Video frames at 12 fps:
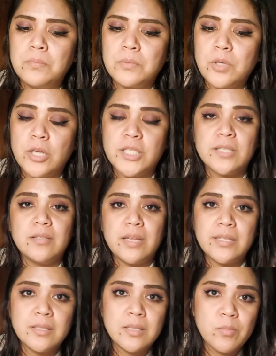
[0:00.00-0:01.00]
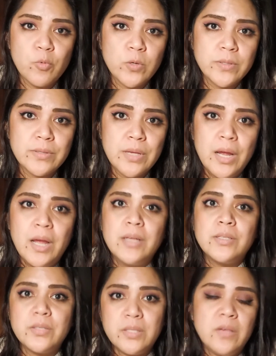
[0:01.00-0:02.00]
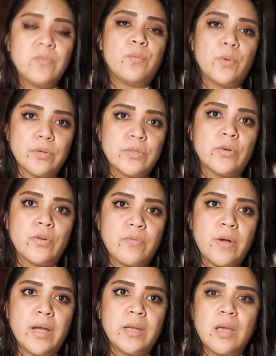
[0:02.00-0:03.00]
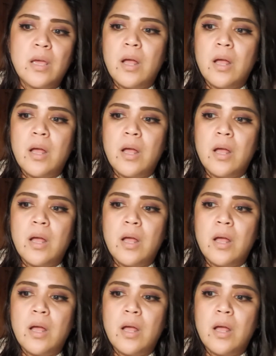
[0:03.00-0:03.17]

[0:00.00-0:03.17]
contact the licensing boards to see if we're certified.